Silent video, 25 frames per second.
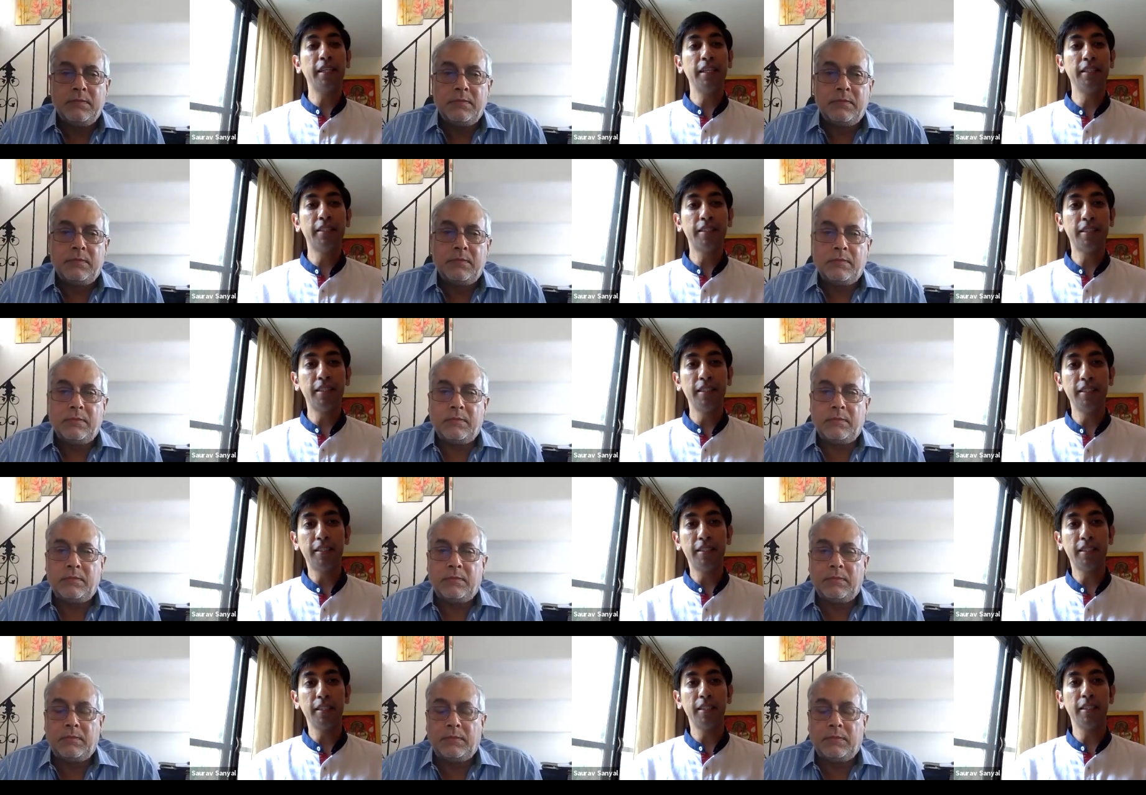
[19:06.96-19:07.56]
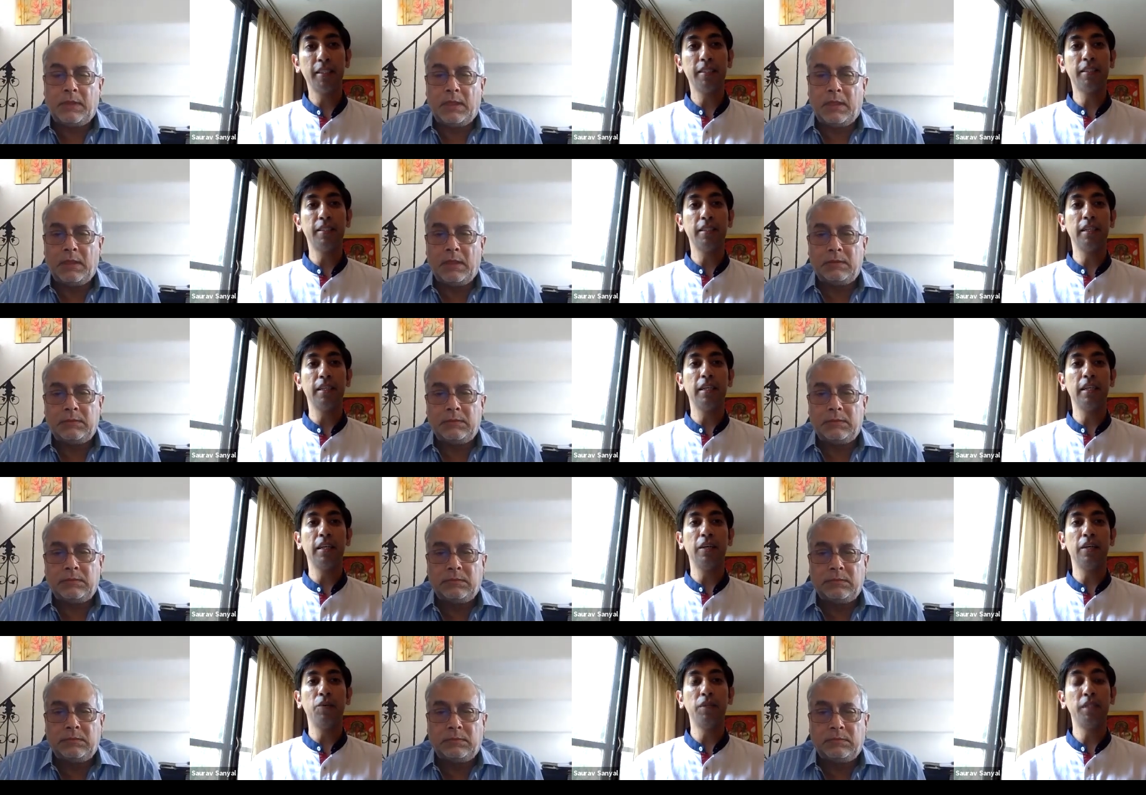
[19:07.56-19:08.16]
Speaker 1: instances
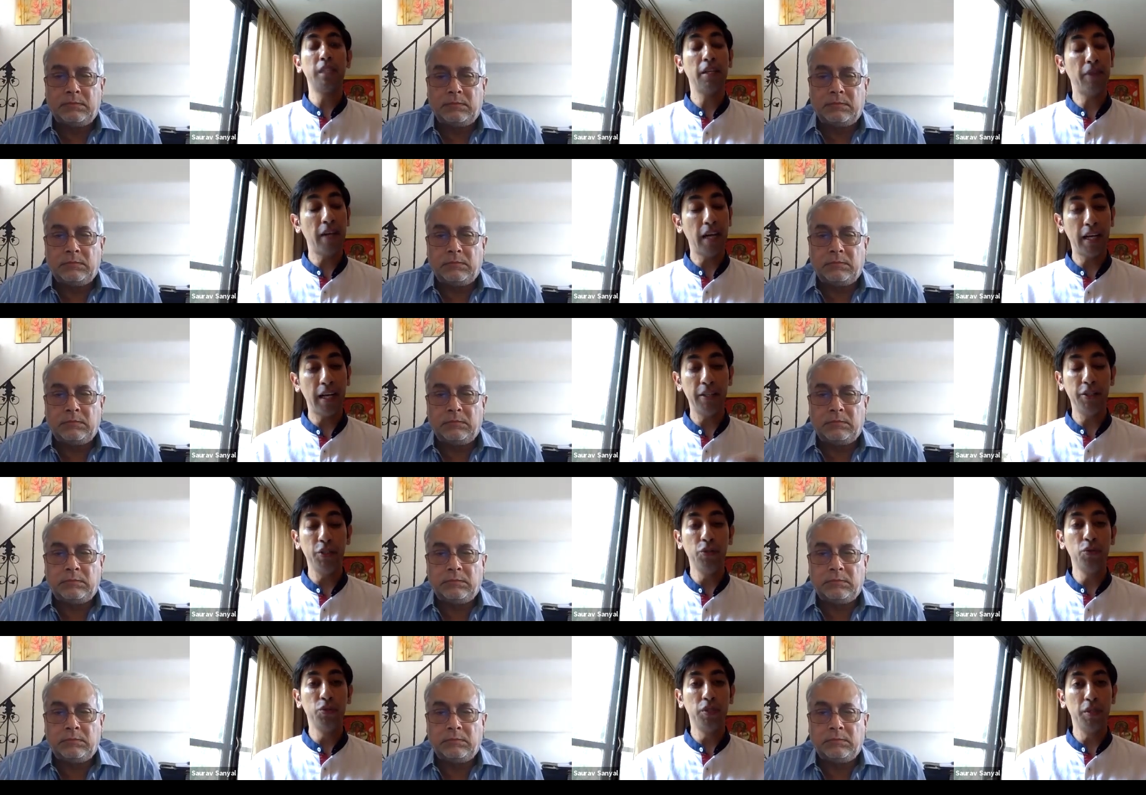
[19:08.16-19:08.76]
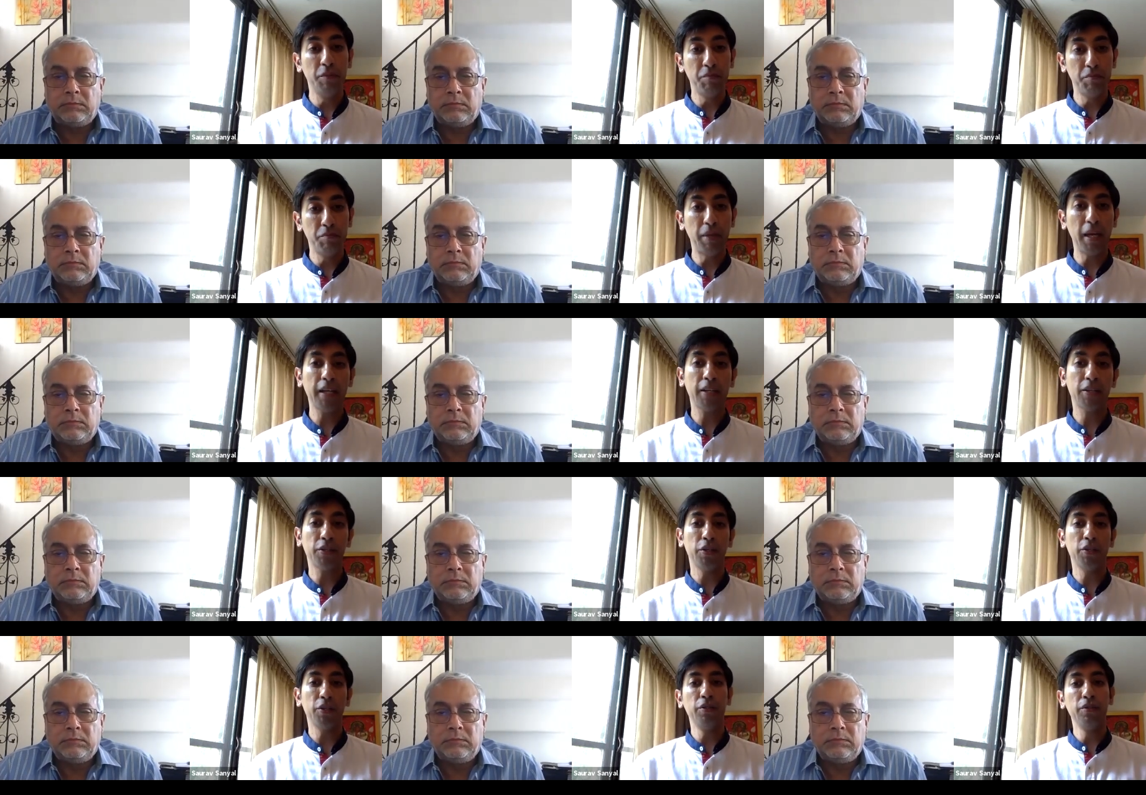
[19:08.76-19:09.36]
uh, which have had huge impact
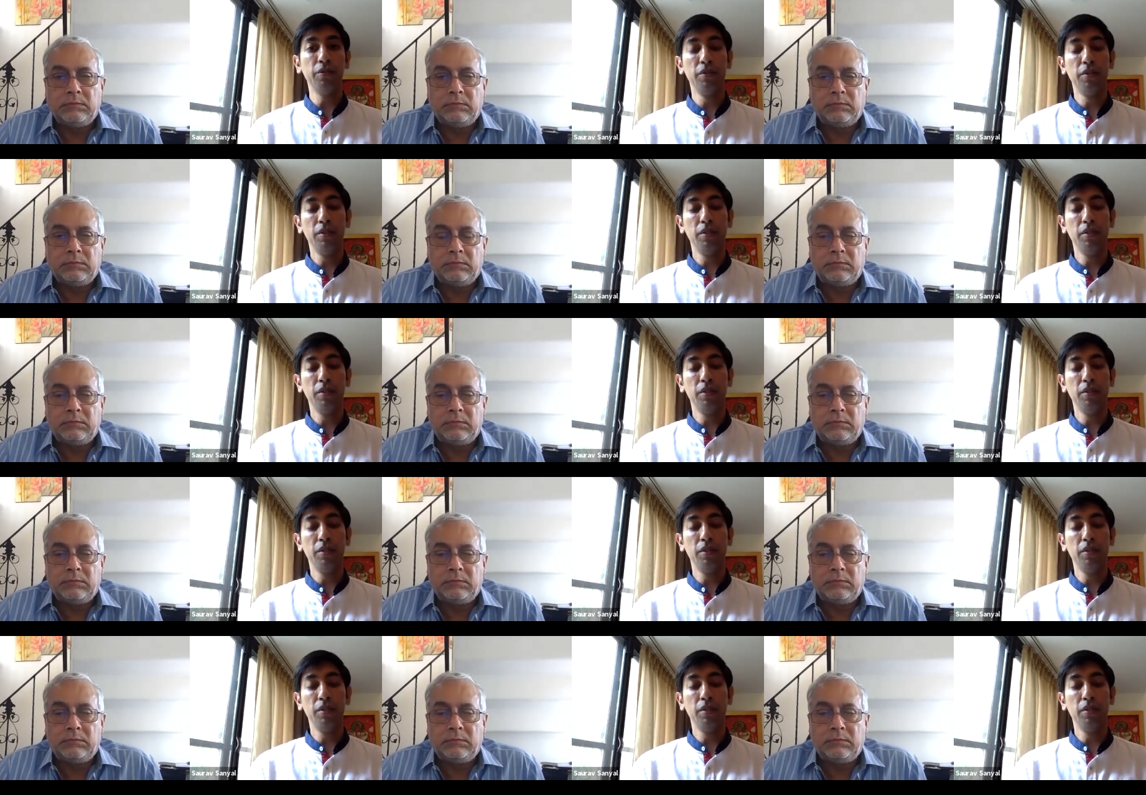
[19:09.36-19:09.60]
on you?